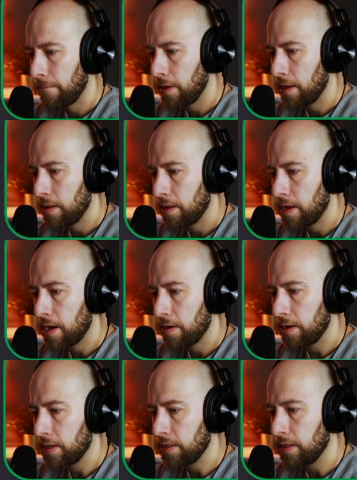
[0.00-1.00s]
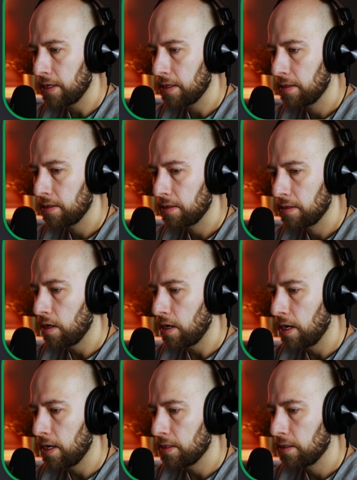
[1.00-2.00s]
And now at the end I
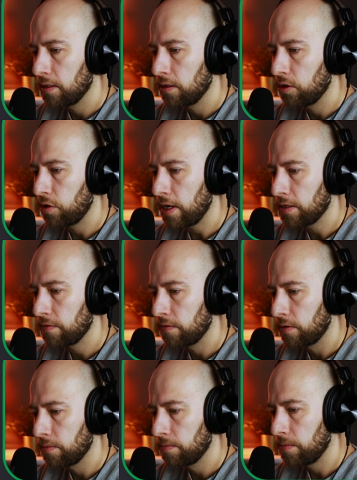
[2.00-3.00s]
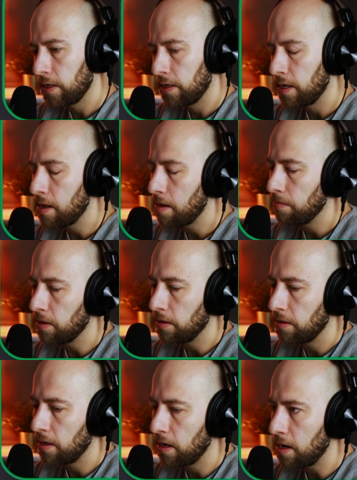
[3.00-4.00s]
add transform, and I named
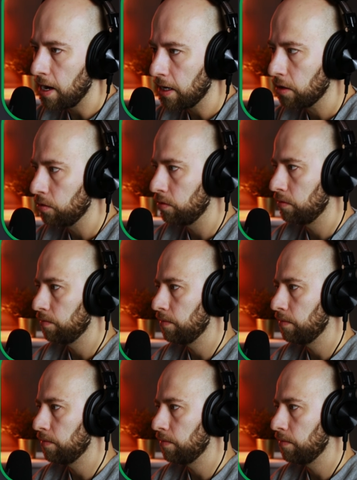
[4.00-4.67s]
it angle,